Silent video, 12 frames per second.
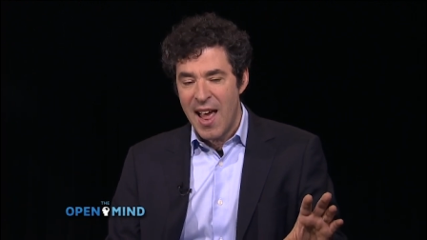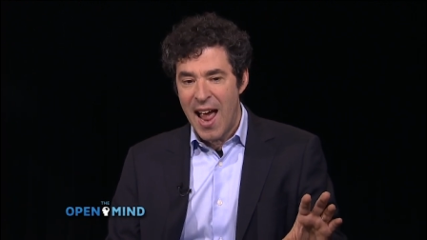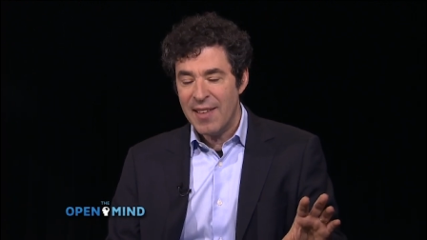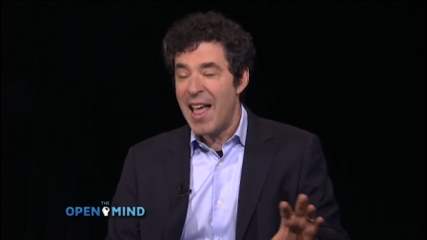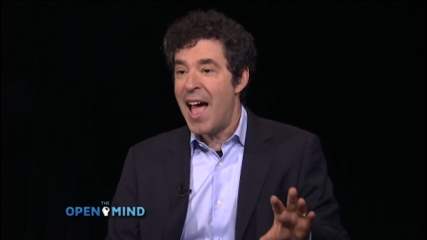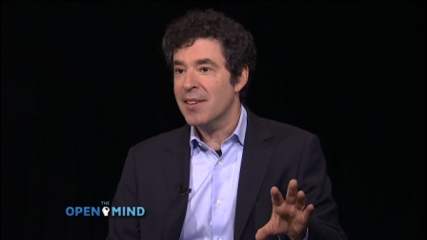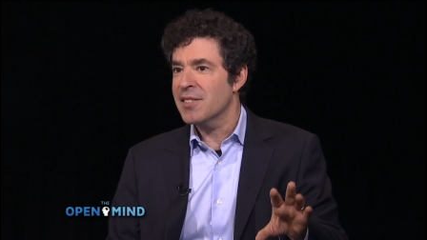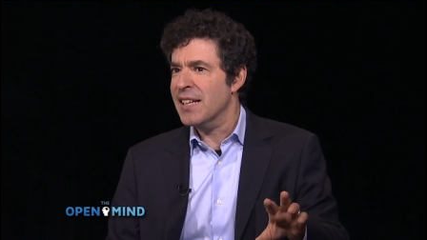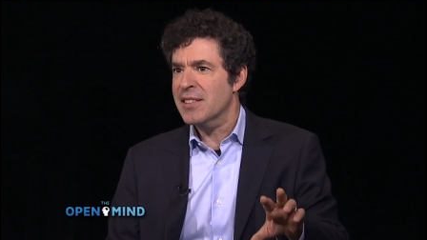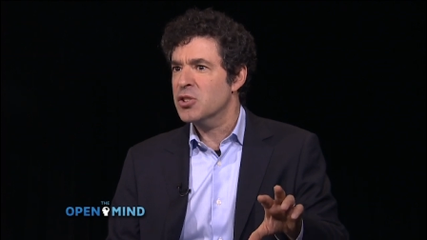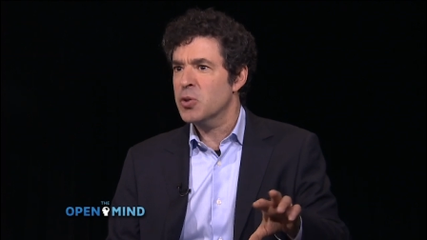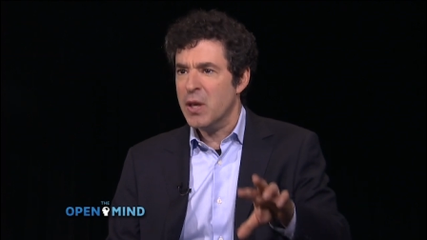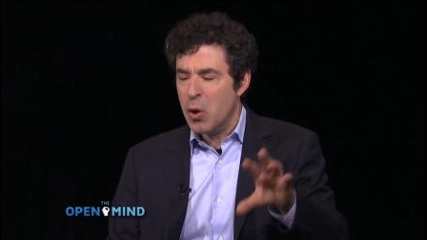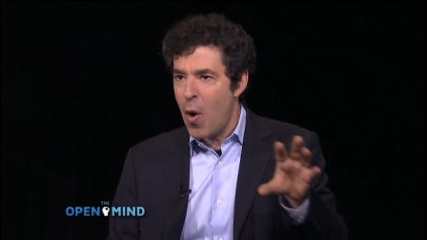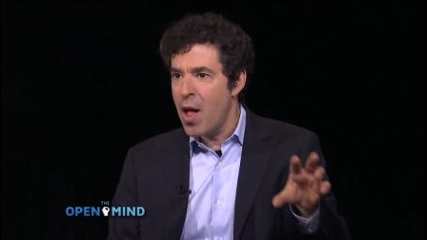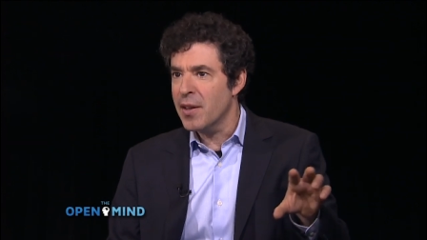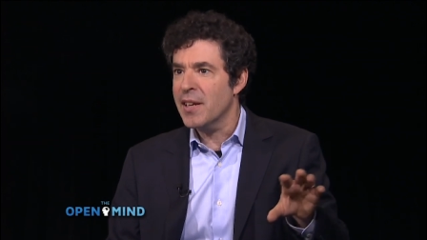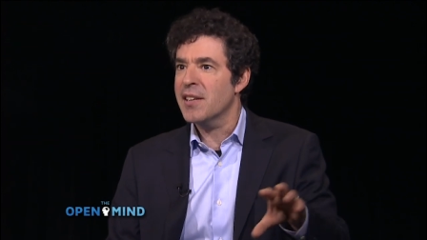And that leads to
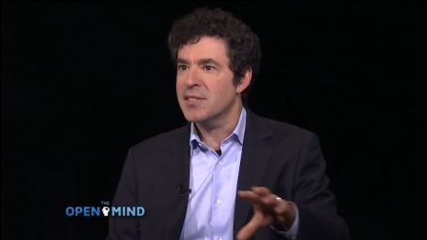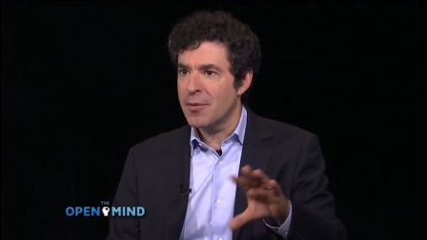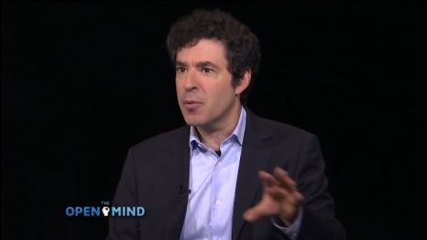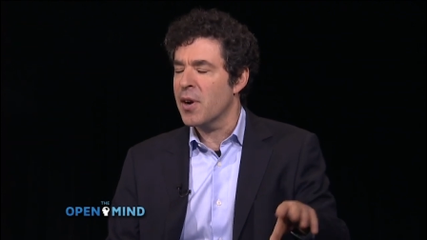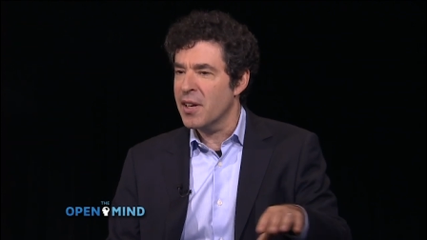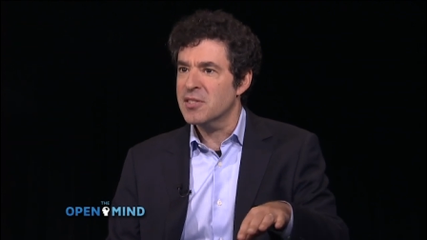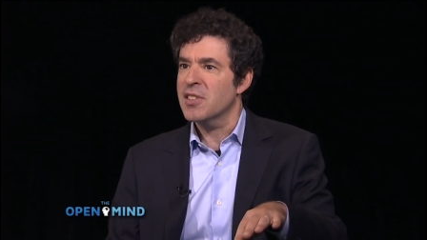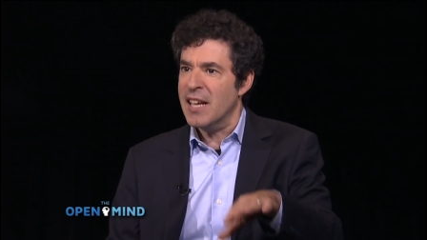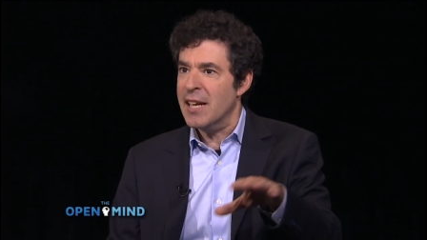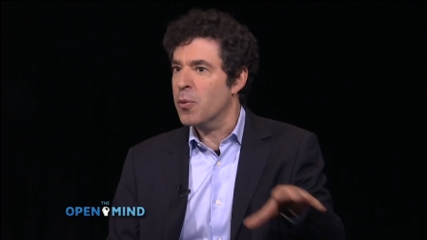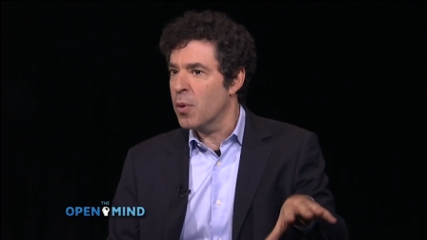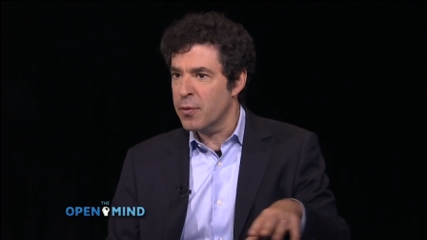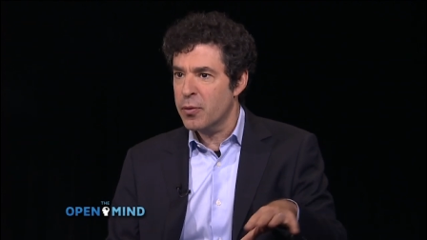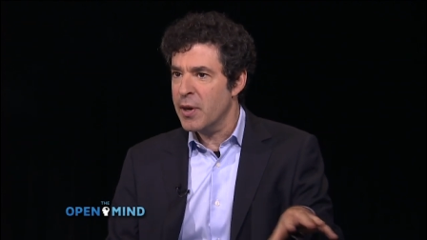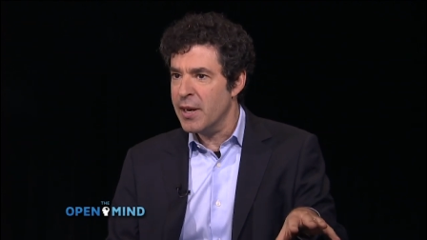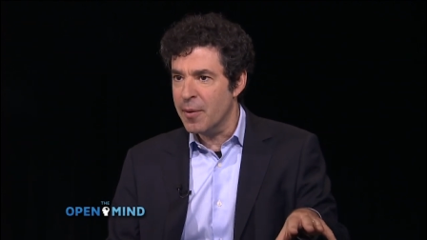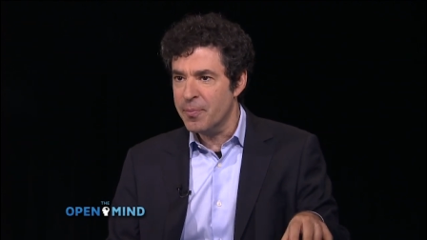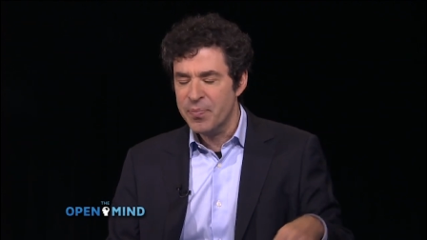equality because everyone has equal
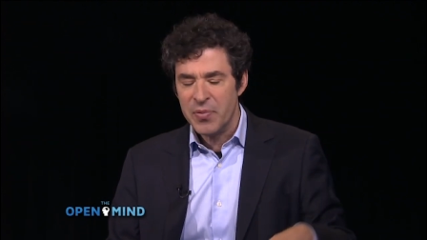freedom.